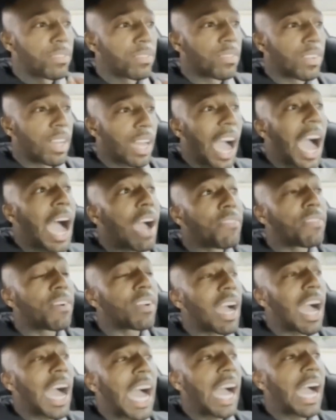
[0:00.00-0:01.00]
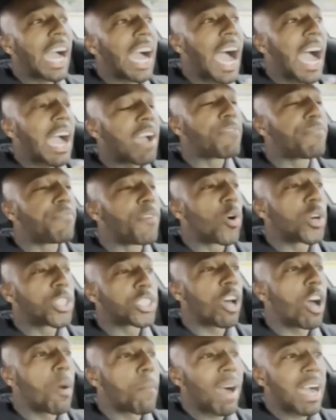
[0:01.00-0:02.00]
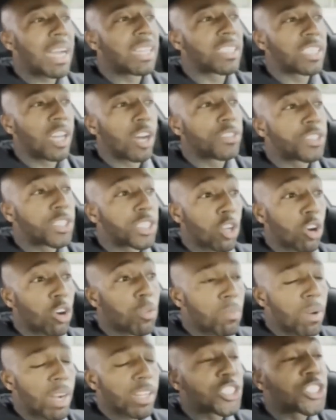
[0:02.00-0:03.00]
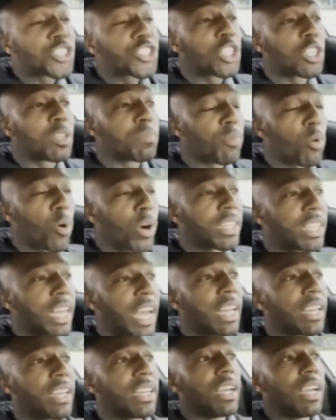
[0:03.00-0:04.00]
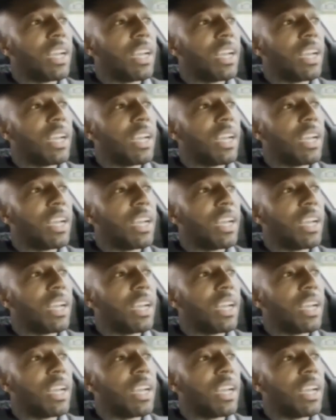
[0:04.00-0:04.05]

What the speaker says: I've focused on myself so much to the point that